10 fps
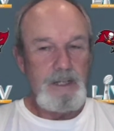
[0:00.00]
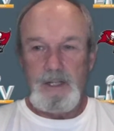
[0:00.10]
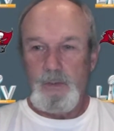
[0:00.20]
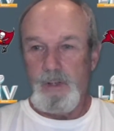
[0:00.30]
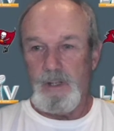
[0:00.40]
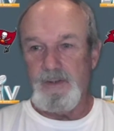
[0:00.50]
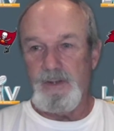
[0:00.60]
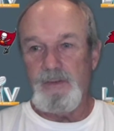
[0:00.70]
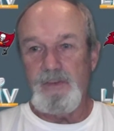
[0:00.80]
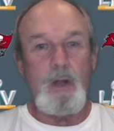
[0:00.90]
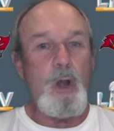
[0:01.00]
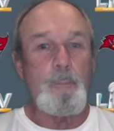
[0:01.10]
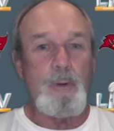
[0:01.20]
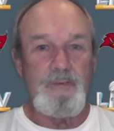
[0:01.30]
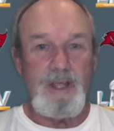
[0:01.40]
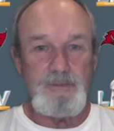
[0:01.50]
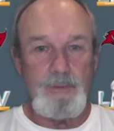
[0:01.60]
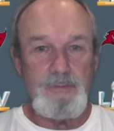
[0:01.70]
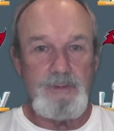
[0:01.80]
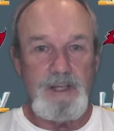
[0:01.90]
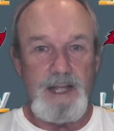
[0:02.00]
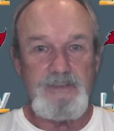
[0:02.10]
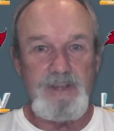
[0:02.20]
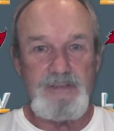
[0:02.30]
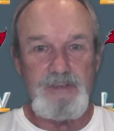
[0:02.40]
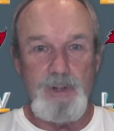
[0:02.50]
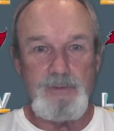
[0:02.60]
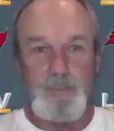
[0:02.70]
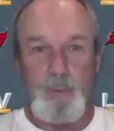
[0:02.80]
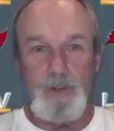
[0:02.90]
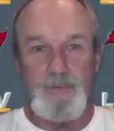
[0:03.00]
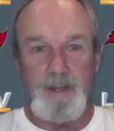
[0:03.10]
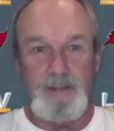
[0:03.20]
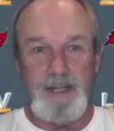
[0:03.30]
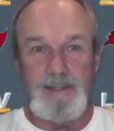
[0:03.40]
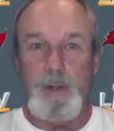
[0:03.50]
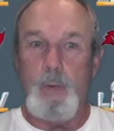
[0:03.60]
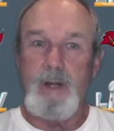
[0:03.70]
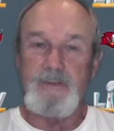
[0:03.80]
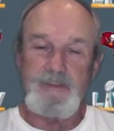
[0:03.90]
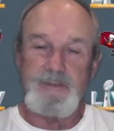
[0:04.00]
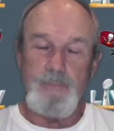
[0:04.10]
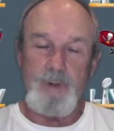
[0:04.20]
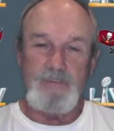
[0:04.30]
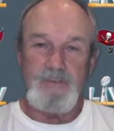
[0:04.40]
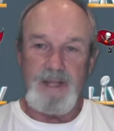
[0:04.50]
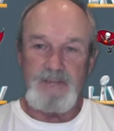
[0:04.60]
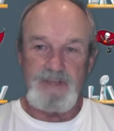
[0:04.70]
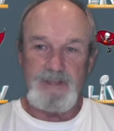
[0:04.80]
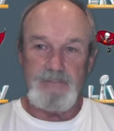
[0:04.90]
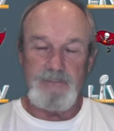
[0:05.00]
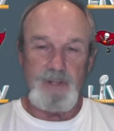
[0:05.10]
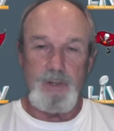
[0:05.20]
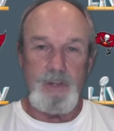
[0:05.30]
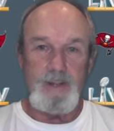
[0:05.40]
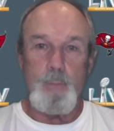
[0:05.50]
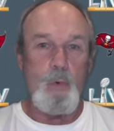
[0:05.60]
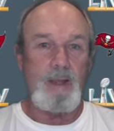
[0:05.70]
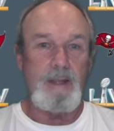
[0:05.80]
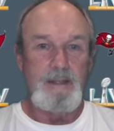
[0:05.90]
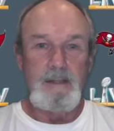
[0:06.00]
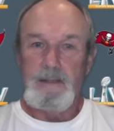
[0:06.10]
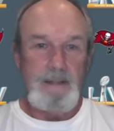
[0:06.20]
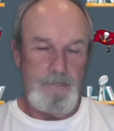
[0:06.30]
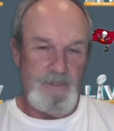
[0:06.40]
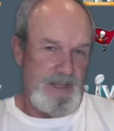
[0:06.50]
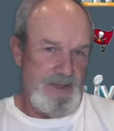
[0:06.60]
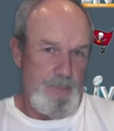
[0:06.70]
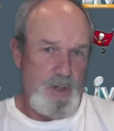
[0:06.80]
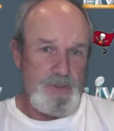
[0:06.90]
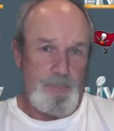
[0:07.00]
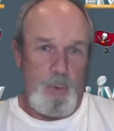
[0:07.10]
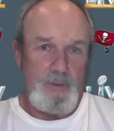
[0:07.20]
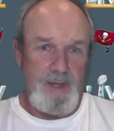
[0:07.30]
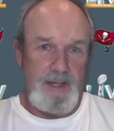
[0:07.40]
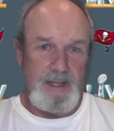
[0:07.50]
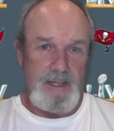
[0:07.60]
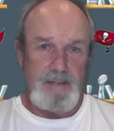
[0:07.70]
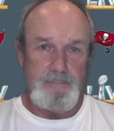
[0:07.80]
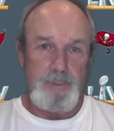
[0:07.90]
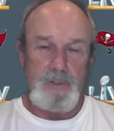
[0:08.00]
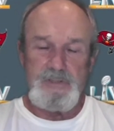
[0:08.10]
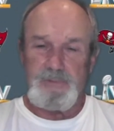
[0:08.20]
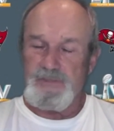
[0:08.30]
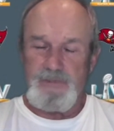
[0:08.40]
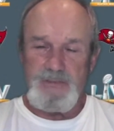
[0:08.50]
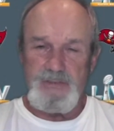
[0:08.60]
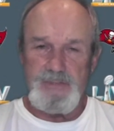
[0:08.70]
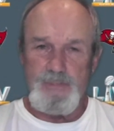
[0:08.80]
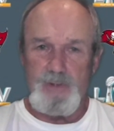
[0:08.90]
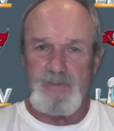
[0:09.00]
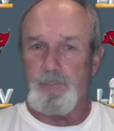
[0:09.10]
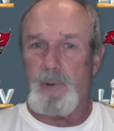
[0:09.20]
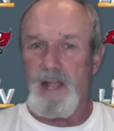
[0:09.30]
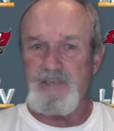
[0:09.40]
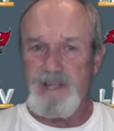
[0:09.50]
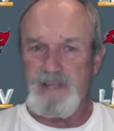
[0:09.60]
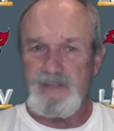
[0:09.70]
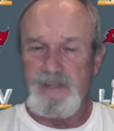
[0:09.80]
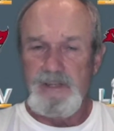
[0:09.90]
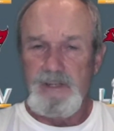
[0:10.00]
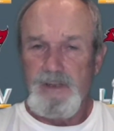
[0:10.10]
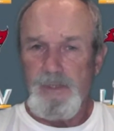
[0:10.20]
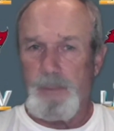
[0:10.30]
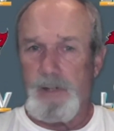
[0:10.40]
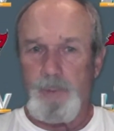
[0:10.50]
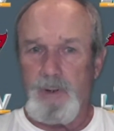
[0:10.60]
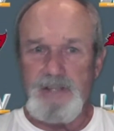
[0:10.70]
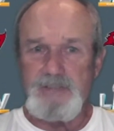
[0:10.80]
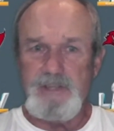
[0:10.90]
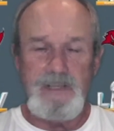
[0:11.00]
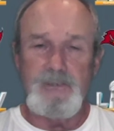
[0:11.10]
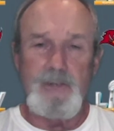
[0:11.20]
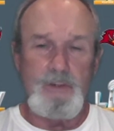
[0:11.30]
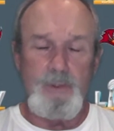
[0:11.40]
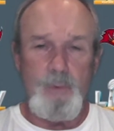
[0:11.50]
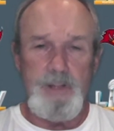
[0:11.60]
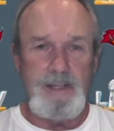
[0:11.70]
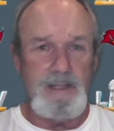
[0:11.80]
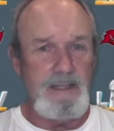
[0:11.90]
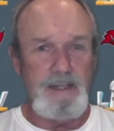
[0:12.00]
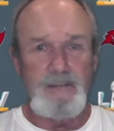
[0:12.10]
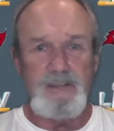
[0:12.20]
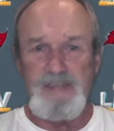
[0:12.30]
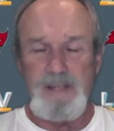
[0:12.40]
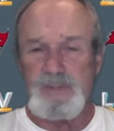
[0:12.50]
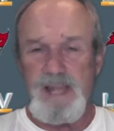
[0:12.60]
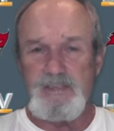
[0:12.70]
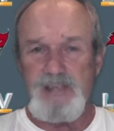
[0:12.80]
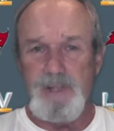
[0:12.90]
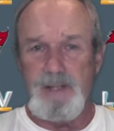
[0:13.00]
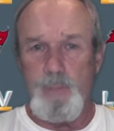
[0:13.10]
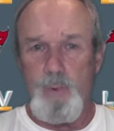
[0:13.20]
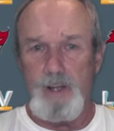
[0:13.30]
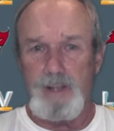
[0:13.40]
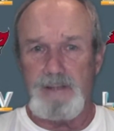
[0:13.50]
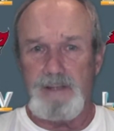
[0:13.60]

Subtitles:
Well, they're all professionals, and that's the most important thing. They know what it takes to go in and work. I mean, the most important thing, and Bruce stresses this more, is the process, the preparation in during the week. And to see those guys come in and work,